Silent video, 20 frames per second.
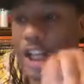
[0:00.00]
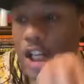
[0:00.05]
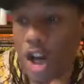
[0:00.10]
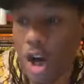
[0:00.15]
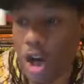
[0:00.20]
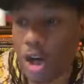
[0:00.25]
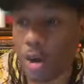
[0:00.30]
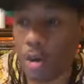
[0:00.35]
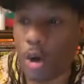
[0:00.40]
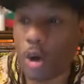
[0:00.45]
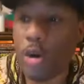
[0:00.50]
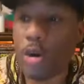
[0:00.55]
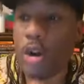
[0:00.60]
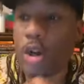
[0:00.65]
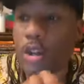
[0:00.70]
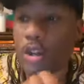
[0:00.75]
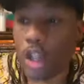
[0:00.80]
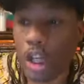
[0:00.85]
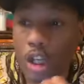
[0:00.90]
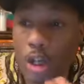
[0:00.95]
colonel
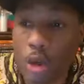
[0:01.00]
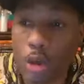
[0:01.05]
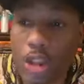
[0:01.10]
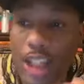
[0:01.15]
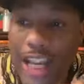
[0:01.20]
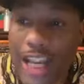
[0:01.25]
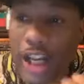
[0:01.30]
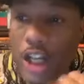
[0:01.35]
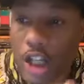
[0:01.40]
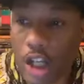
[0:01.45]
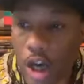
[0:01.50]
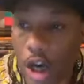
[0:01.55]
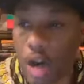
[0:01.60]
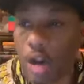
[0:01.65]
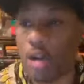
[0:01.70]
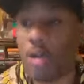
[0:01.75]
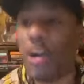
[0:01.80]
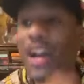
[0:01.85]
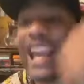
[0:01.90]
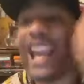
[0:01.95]
the lieutenant
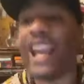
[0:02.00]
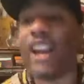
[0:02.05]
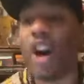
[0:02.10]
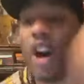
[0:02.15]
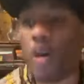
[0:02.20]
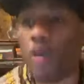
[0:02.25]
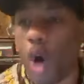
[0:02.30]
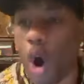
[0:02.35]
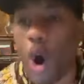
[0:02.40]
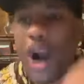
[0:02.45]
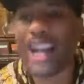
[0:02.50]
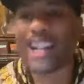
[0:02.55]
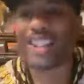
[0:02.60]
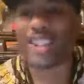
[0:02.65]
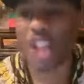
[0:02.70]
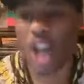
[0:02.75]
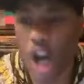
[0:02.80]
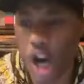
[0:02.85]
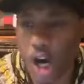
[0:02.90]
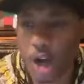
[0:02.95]
colonel in heroic
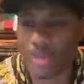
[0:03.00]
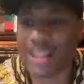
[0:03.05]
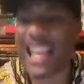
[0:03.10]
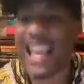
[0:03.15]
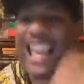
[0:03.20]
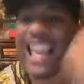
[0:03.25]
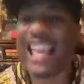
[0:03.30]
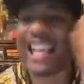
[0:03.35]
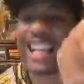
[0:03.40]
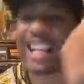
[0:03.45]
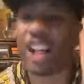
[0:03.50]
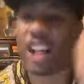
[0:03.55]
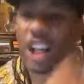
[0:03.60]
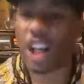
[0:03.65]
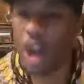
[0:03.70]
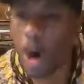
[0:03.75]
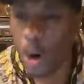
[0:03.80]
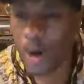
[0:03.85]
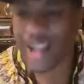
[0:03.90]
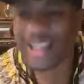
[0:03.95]
terms and
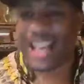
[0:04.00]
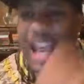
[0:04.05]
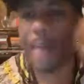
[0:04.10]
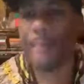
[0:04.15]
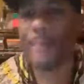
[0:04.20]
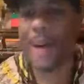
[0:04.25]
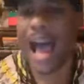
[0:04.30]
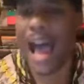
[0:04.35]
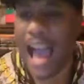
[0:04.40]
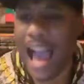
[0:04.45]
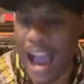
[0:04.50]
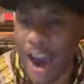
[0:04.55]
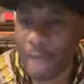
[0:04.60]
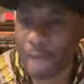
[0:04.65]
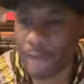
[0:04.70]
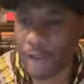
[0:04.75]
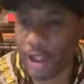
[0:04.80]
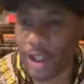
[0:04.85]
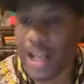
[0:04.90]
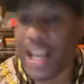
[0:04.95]
concluded that
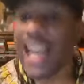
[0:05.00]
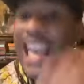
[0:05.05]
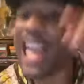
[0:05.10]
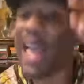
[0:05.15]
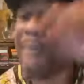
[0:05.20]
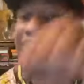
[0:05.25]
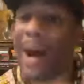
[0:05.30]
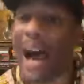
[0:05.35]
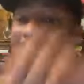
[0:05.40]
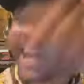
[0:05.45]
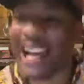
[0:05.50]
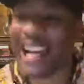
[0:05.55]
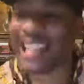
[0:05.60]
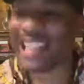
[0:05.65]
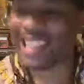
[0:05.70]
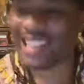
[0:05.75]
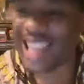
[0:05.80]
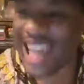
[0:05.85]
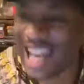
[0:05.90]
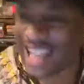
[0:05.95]
Biafra and by the
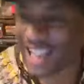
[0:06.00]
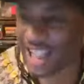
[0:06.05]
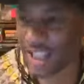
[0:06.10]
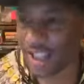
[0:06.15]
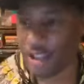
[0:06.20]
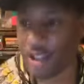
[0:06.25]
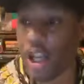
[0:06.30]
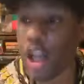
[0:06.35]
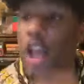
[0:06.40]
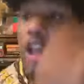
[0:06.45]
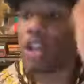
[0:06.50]
extensions,